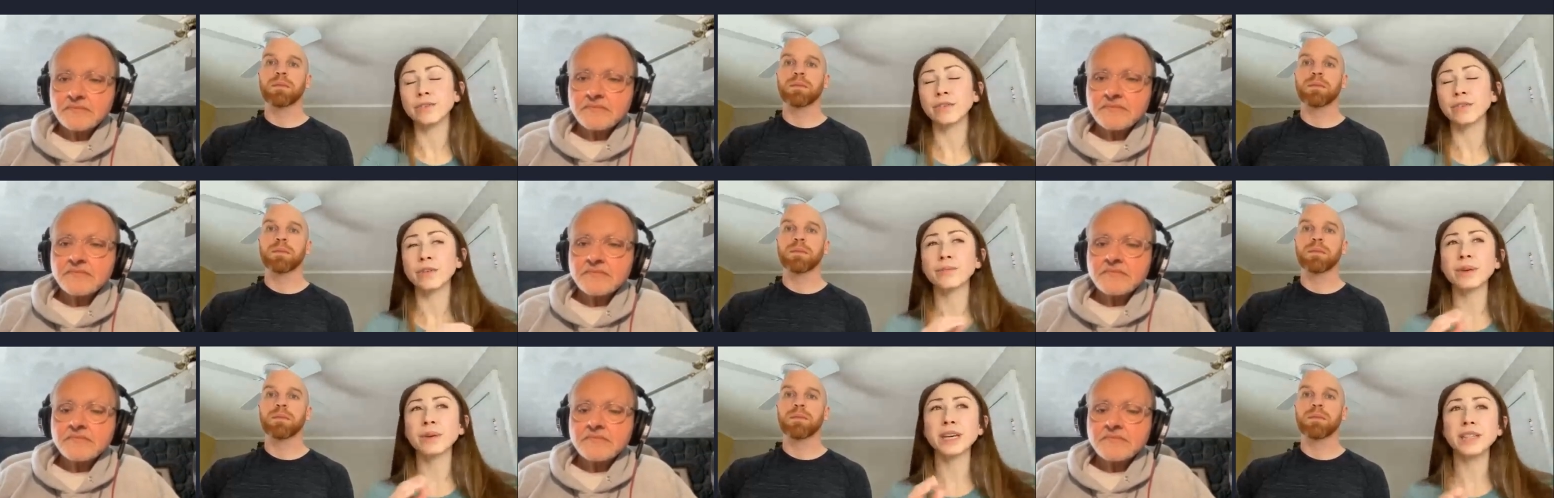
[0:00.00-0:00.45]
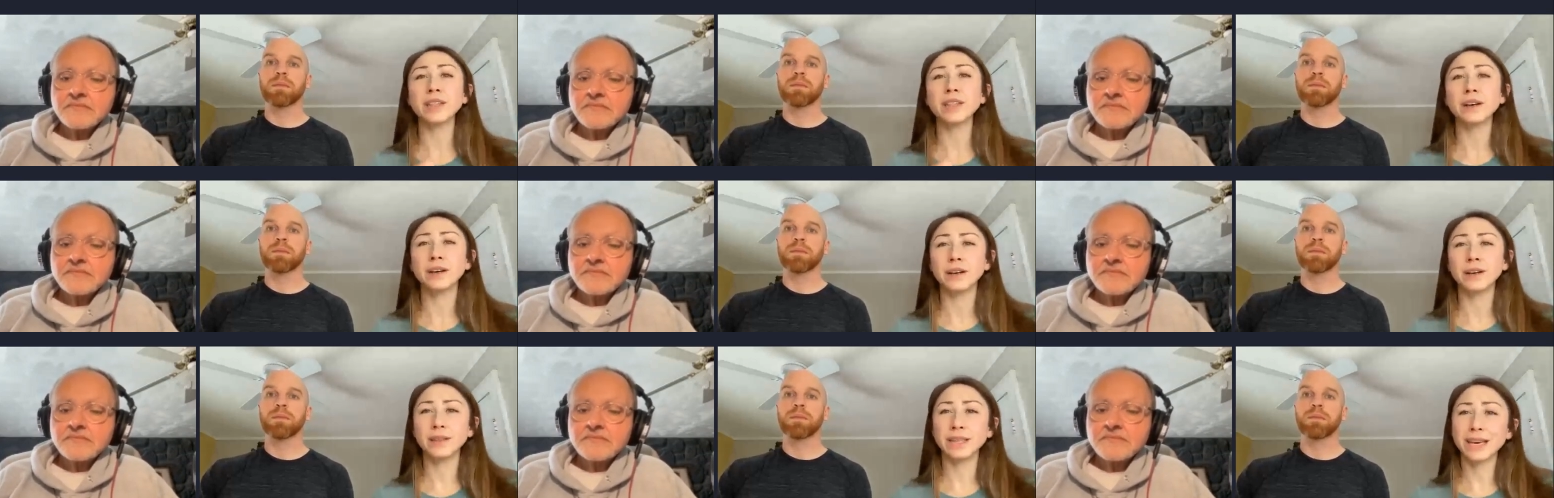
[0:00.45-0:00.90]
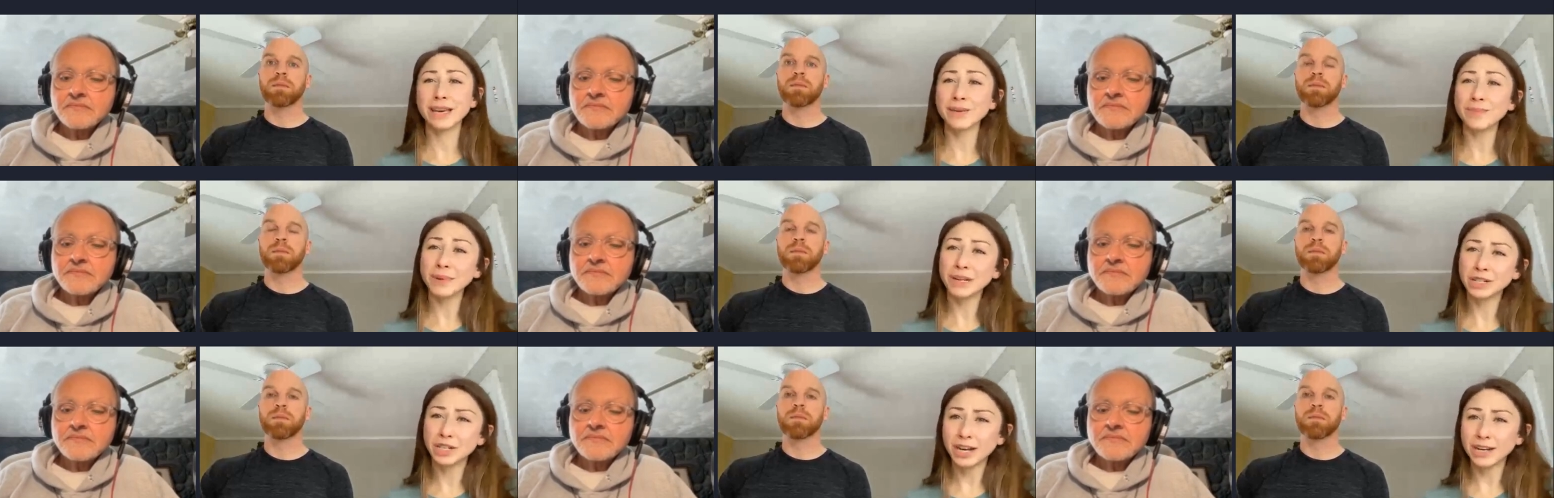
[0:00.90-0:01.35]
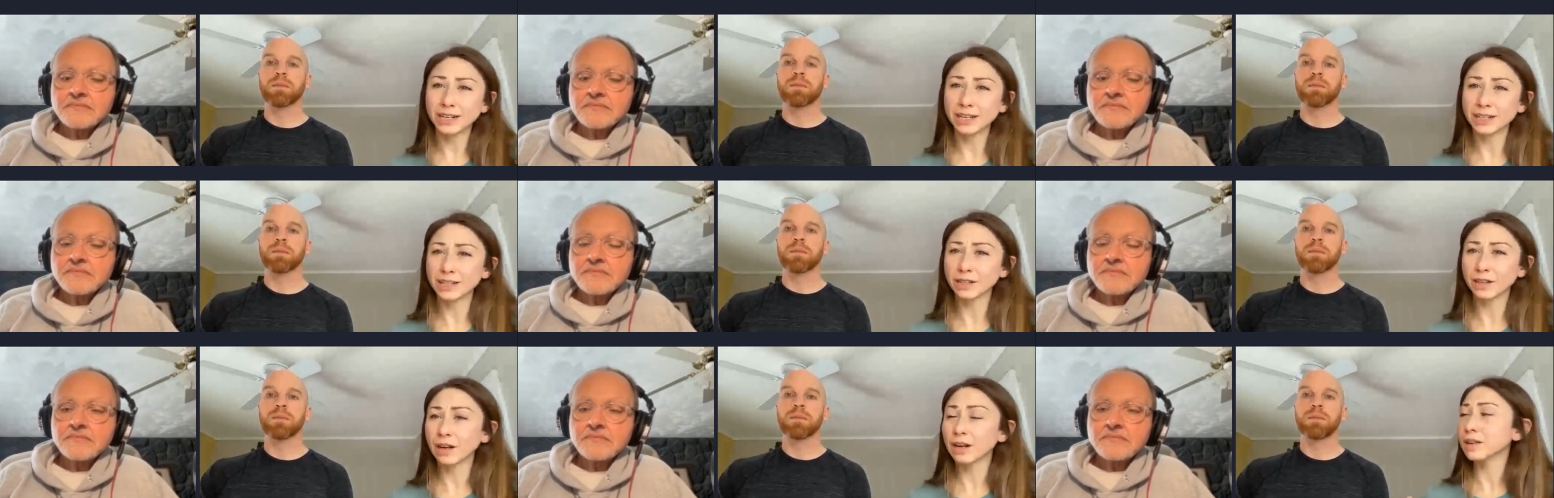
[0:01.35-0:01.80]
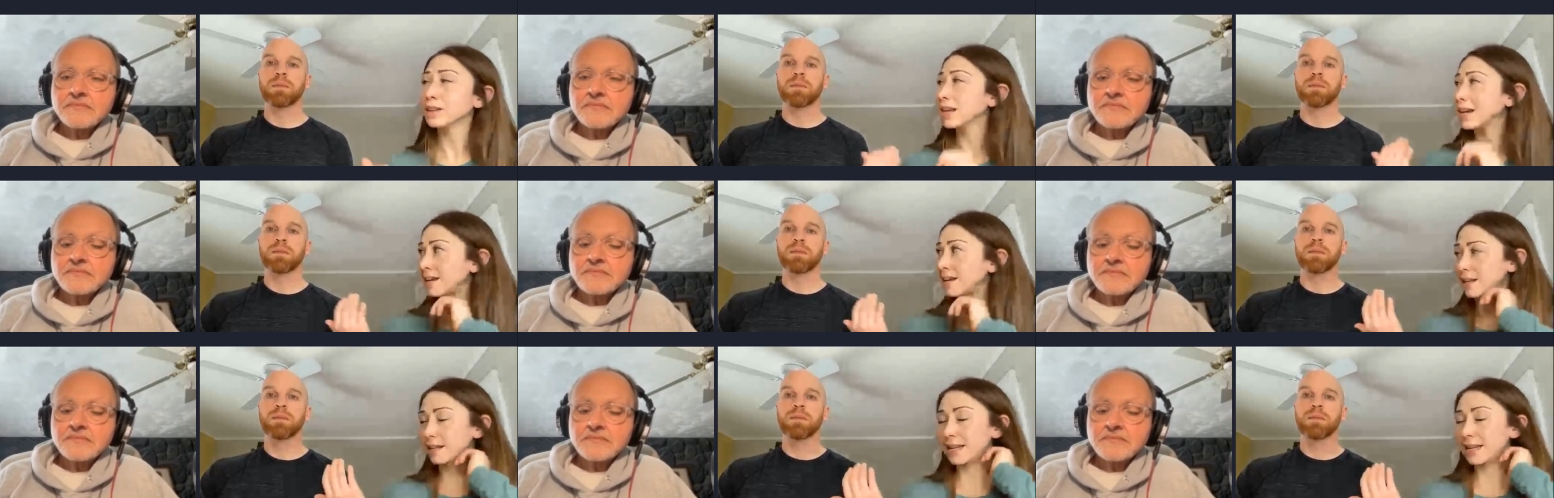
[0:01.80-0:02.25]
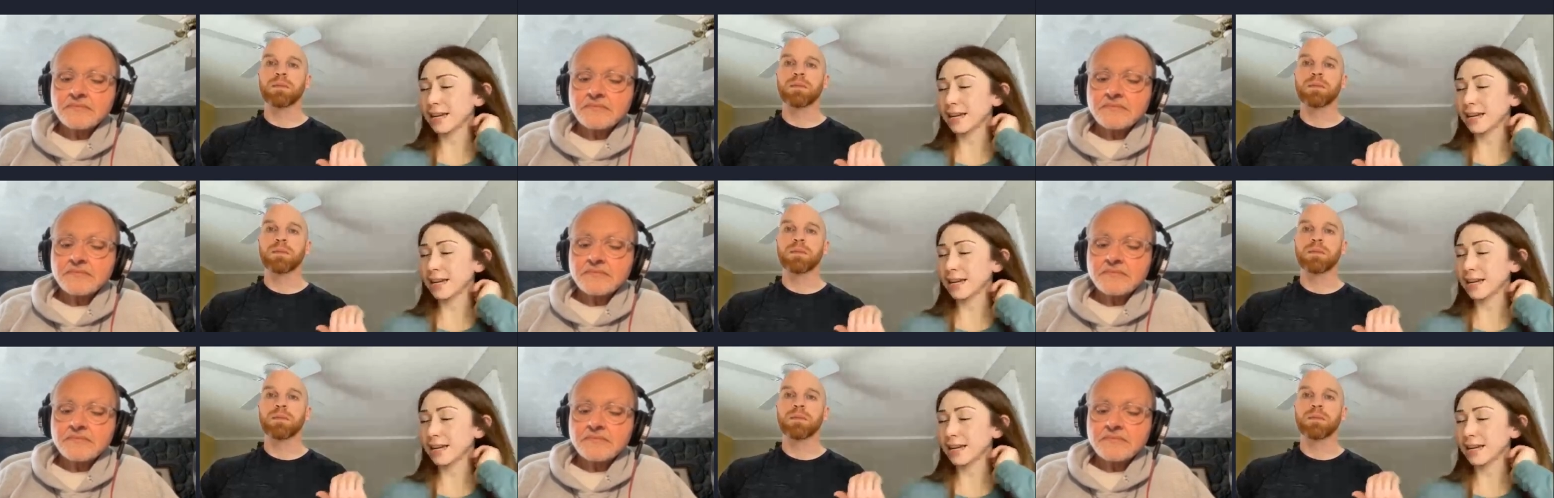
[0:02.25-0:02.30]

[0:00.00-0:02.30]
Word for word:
Speaker 1: for me, the the image I descri- that